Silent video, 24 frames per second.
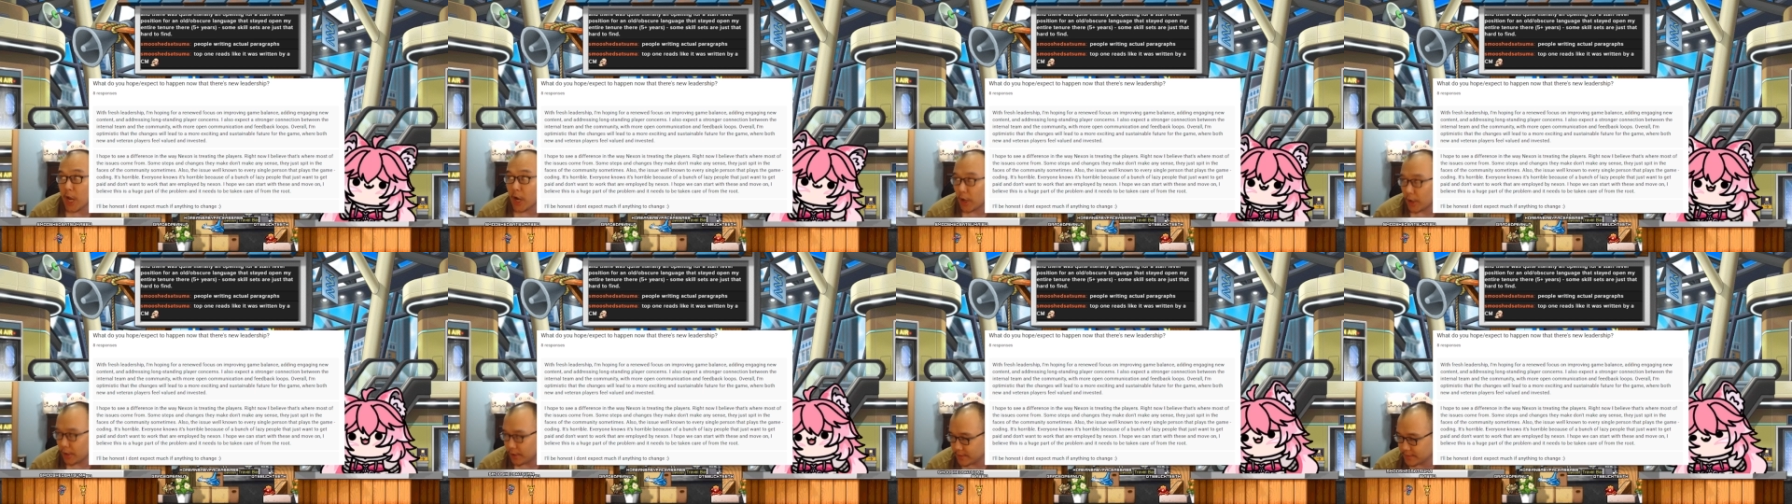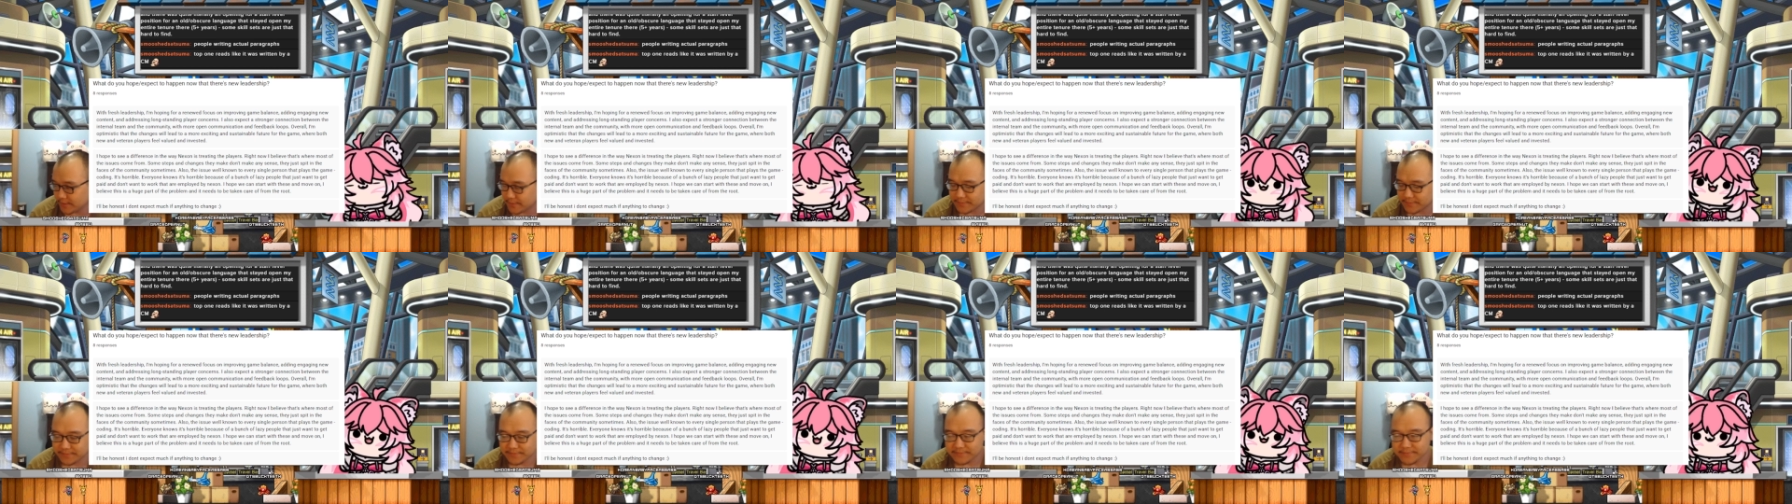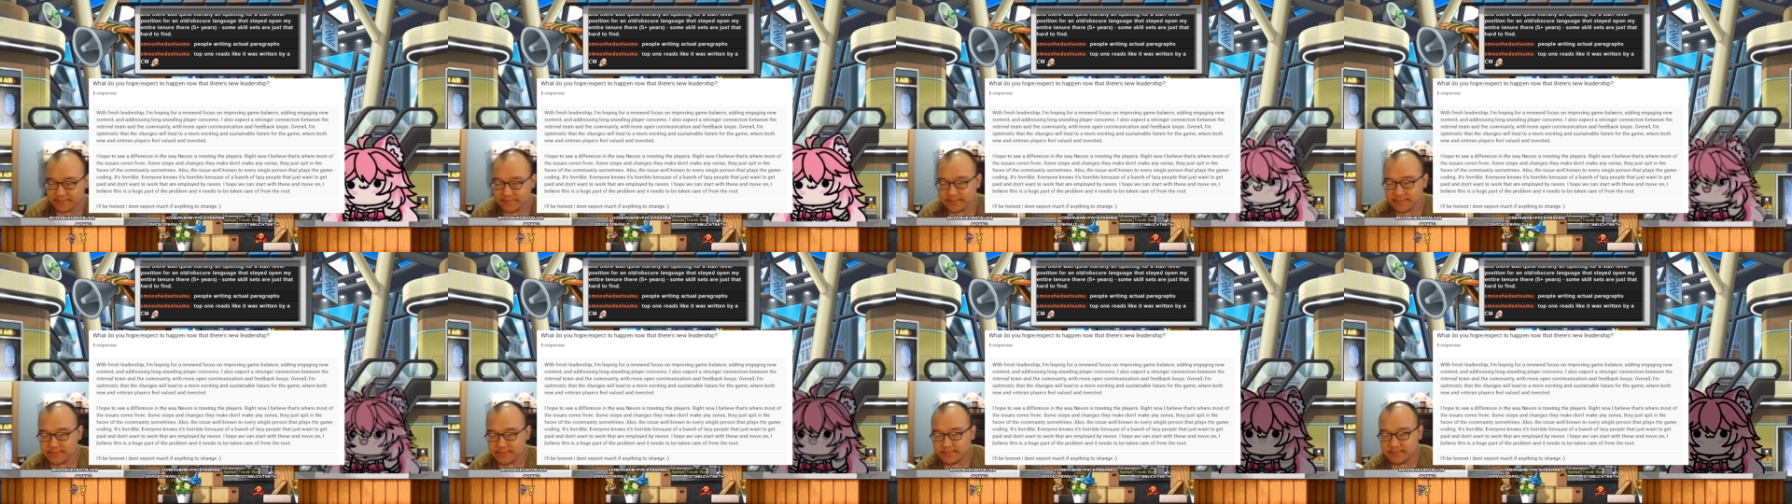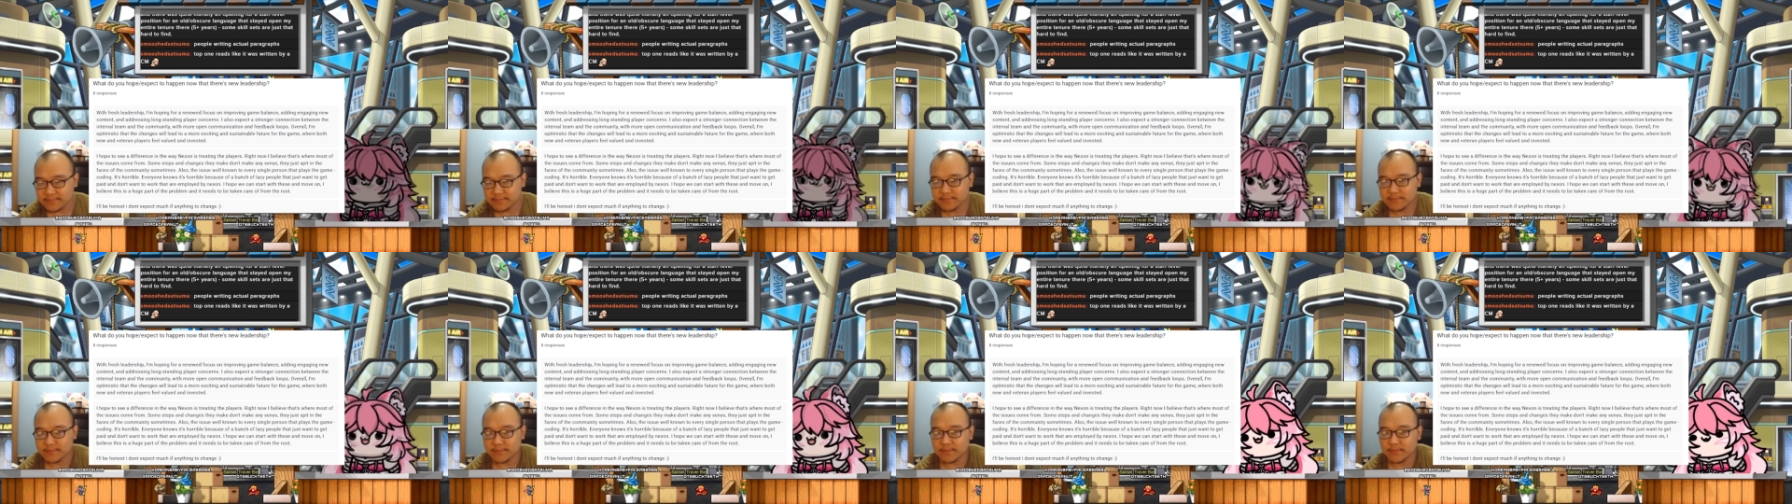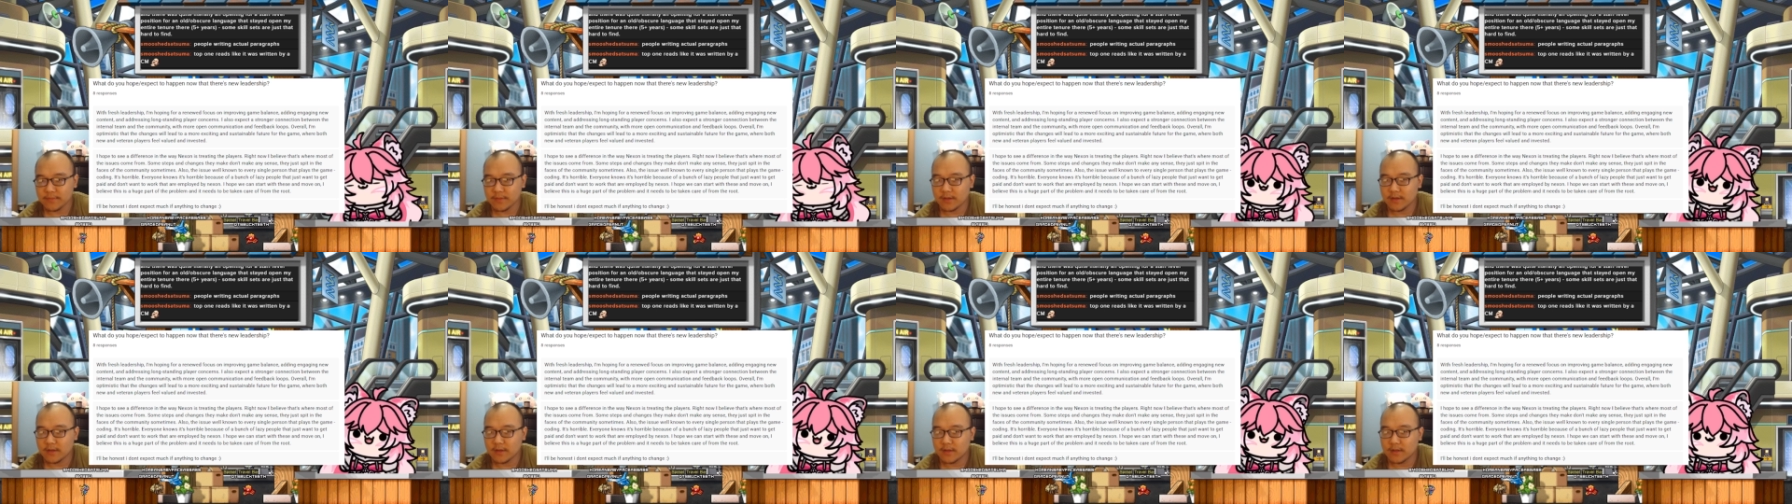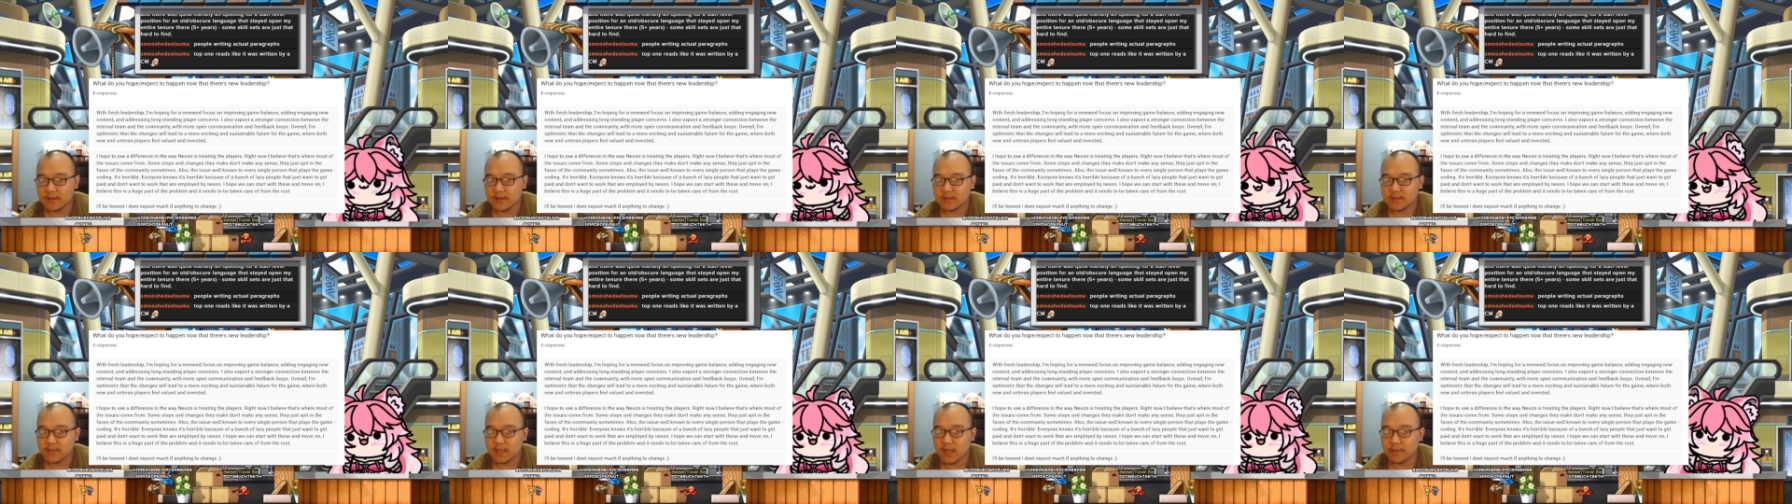Yeah. Like,
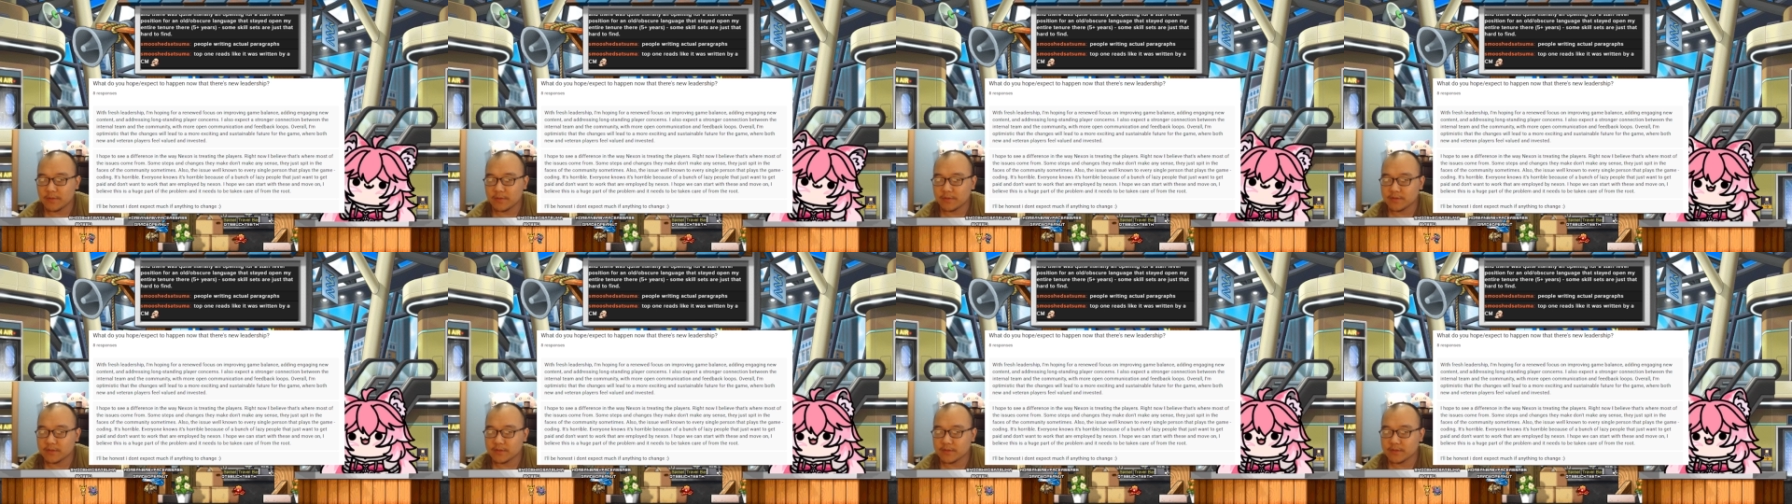the idea of